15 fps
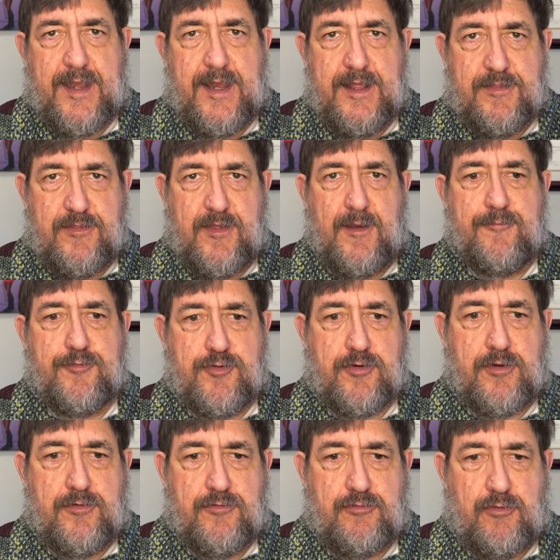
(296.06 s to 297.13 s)
it's temperature
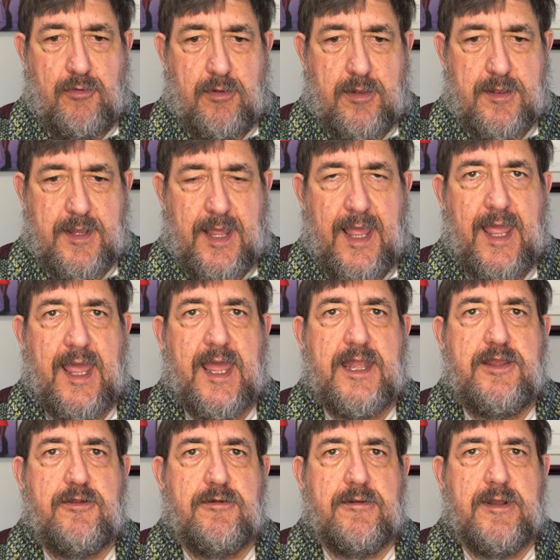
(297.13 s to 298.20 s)
controlled and
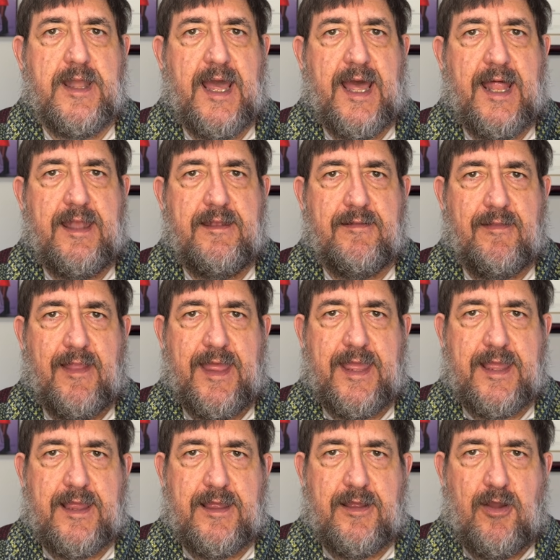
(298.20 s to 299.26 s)
you're not like
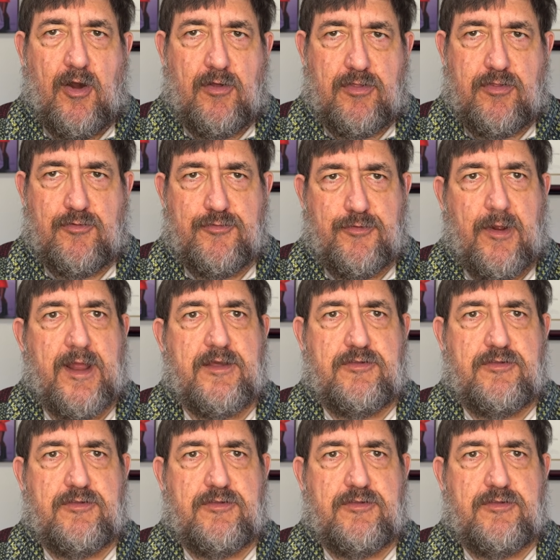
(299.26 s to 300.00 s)
also drying